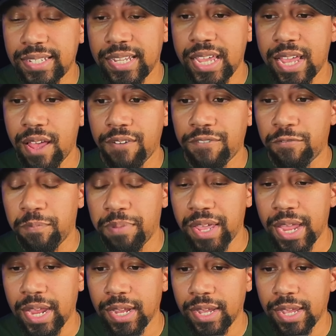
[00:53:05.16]
could see if
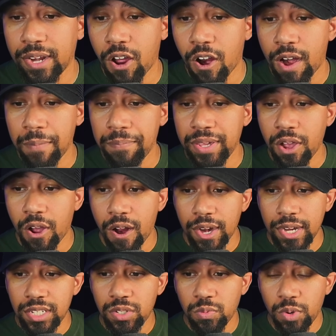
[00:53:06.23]
being an R&B
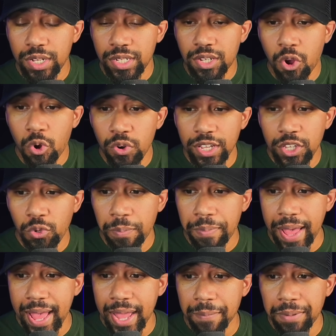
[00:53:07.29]
artist was holding you
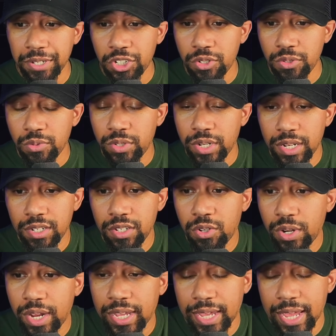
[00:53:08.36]
back, but you
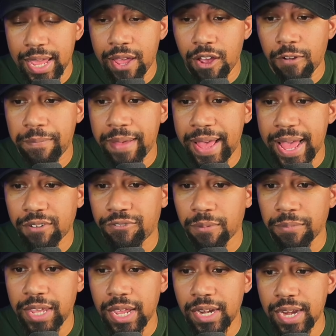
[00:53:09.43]
didn't get held back
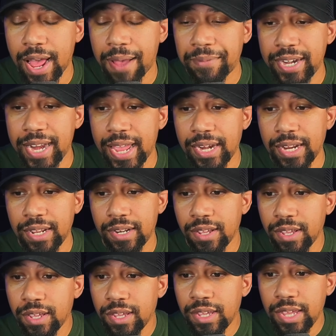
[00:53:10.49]
from getting nominated
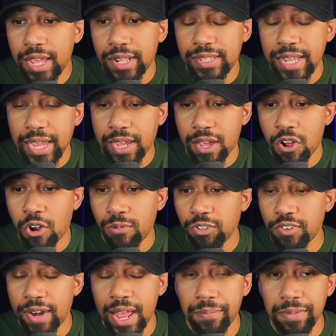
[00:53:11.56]
and taking
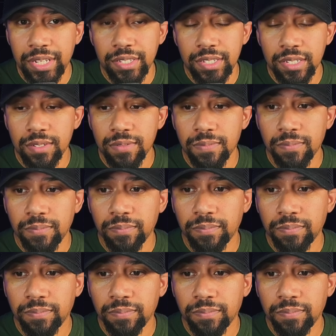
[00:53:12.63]
home Grammys.